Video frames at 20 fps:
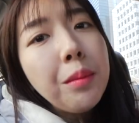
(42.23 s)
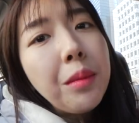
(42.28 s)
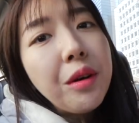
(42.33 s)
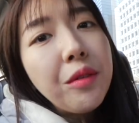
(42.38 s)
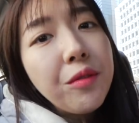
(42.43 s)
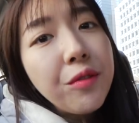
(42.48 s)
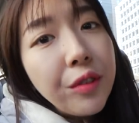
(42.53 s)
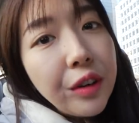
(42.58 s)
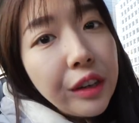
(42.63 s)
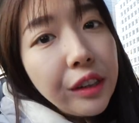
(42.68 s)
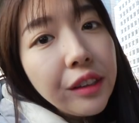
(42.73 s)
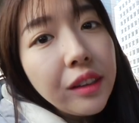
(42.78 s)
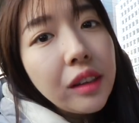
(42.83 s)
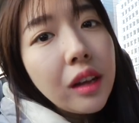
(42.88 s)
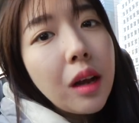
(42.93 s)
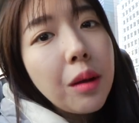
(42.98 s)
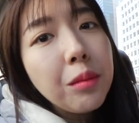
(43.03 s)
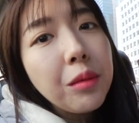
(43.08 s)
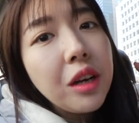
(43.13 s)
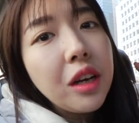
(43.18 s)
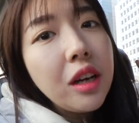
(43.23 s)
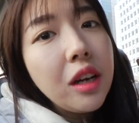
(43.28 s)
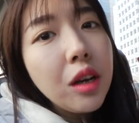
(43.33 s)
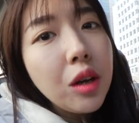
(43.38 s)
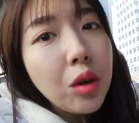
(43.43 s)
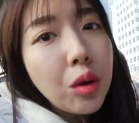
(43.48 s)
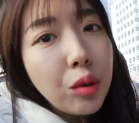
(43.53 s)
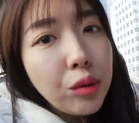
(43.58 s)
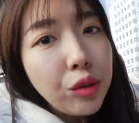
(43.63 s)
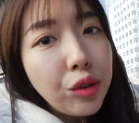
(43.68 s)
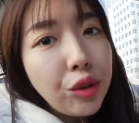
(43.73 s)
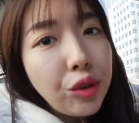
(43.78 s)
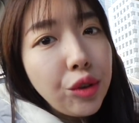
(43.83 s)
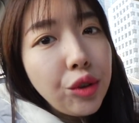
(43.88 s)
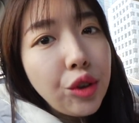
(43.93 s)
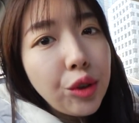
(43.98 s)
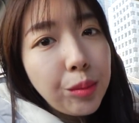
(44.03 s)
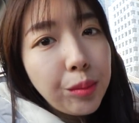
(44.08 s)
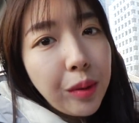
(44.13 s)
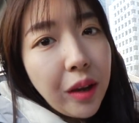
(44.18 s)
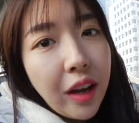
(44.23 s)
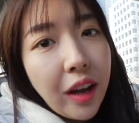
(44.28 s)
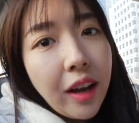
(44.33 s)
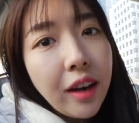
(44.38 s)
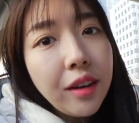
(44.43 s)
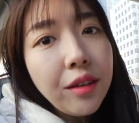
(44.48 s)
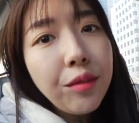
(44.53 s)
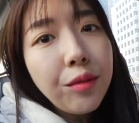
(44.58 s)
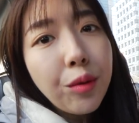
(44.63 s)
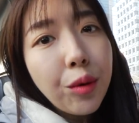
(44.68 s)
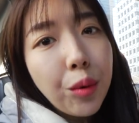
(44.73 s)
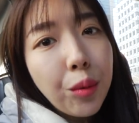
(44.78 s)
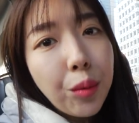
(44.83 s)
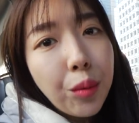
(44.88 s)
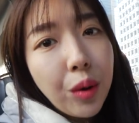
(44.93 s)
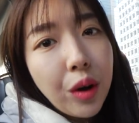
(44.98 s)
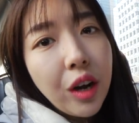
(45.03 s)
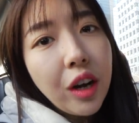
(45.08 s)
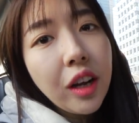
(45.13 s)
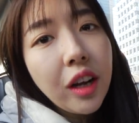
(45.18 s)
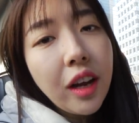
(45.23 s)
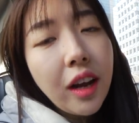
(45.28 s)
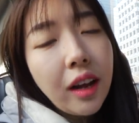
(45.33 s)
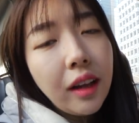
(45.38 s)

But first, I'm gonna go to Japan for work